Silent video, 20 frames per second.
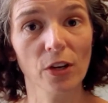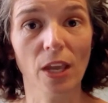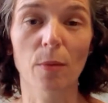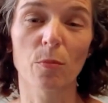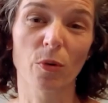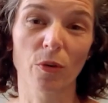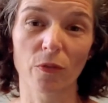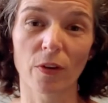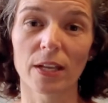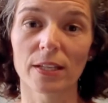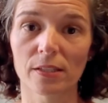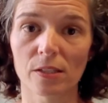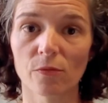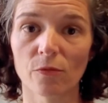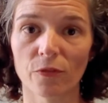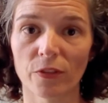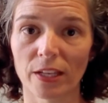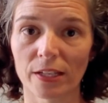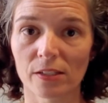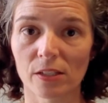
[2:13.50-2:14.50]
and provide some
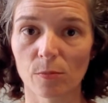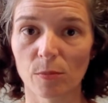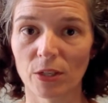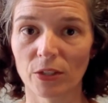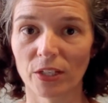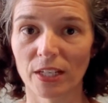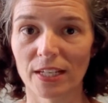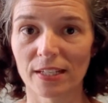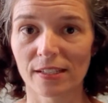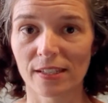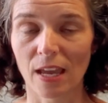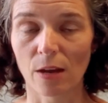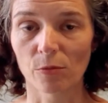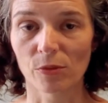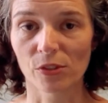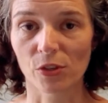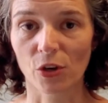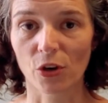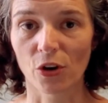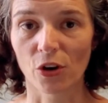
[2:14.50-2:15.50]
flexibility as that was
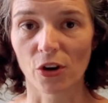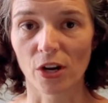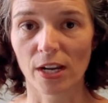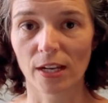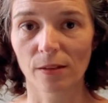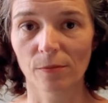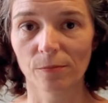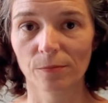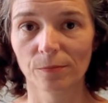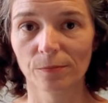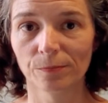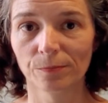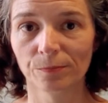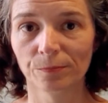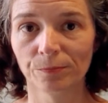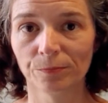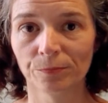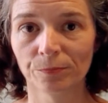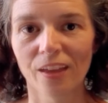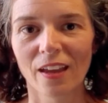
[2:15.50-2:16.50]
occurring.
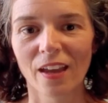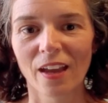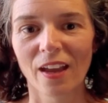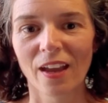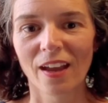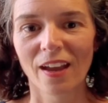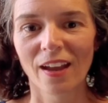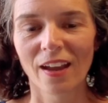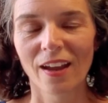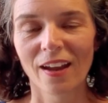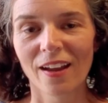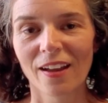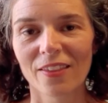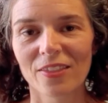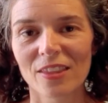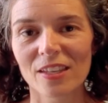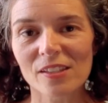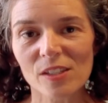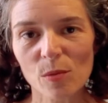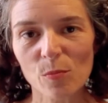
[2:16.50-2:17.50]

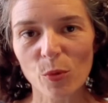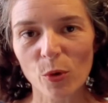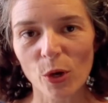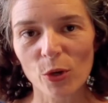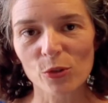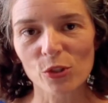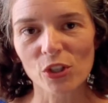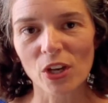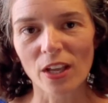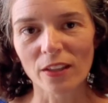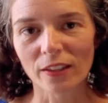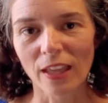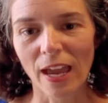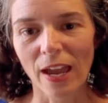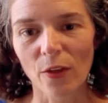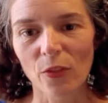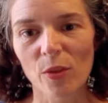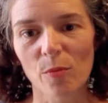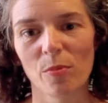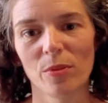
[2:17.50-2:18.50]
This approach
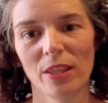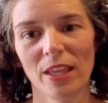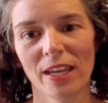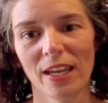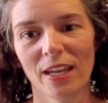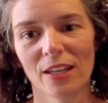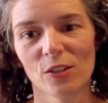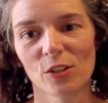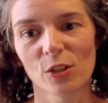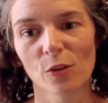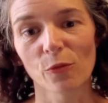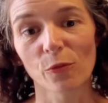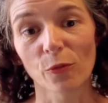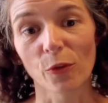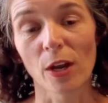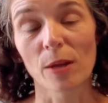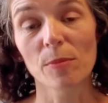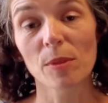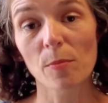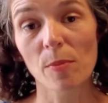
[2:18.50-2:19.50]
allowed the plan to
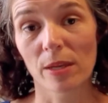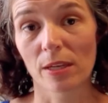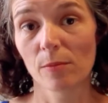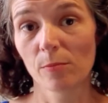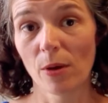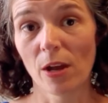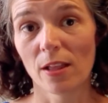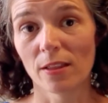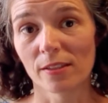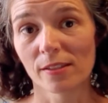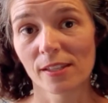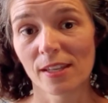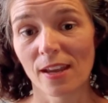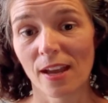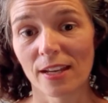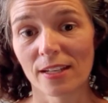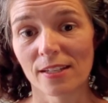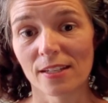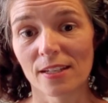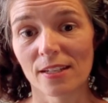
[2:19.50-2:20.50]
frame the big policy
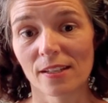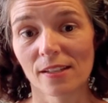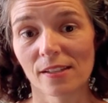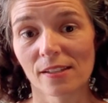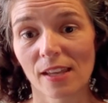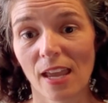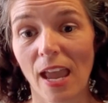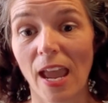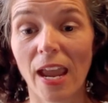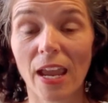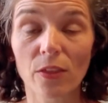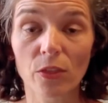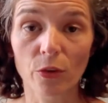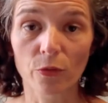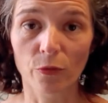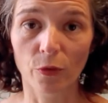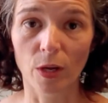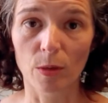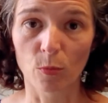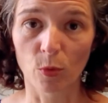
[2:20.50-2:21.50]
ideas and the
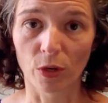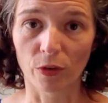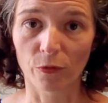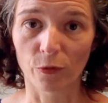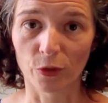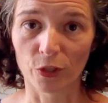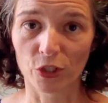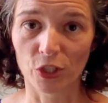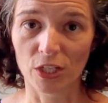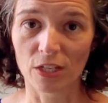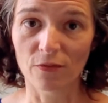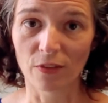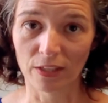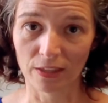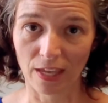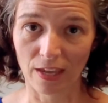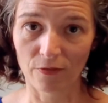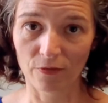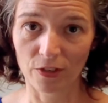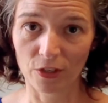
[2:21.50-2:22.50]
framework for achieving
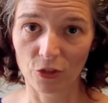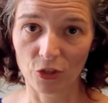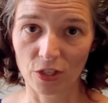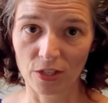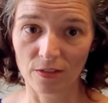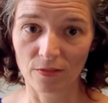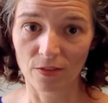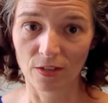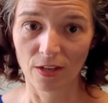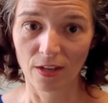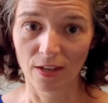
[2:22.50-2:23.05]
that vision,